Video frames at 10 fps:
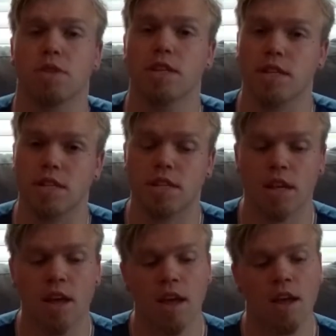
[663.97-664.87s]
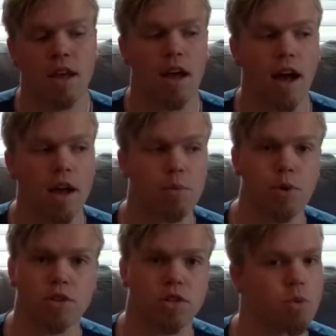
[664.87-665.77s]
released, I
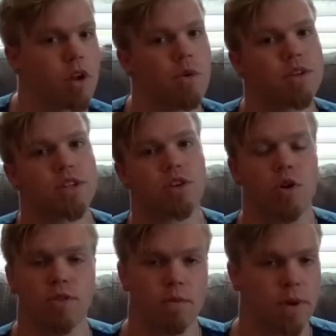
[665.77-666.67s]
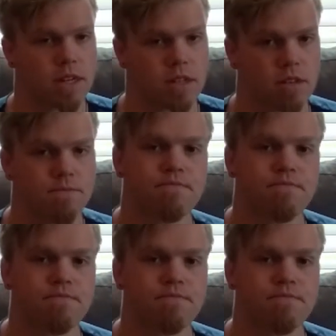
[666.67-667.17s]
personally would always say go with the Pixel.